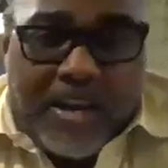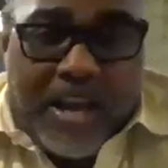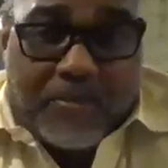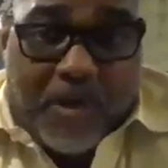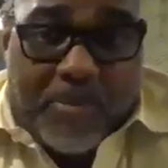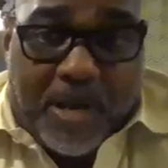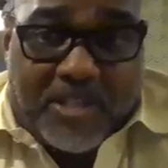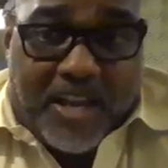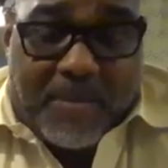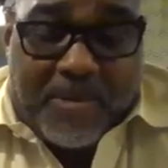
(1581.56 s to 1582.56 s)
uh, and that's why my
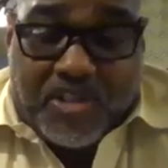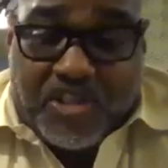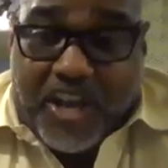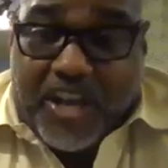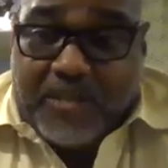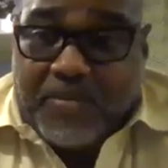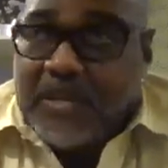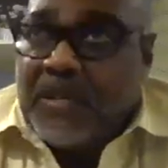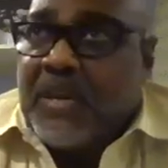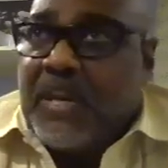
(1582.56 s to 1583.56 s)
job has changed.
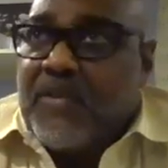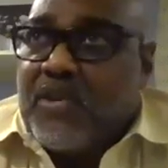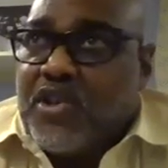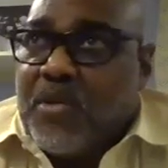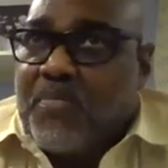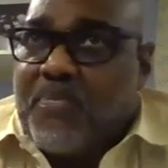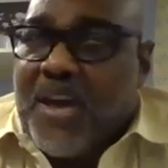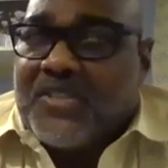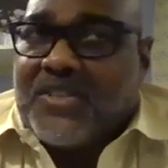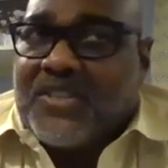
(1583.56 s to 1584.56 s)
But even on your
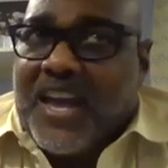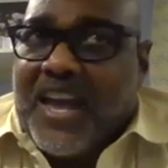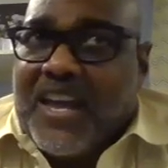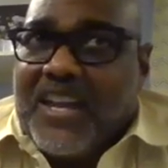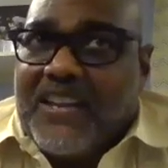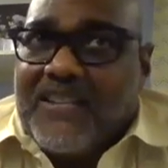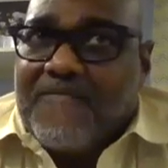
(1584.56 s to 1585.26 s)
best day,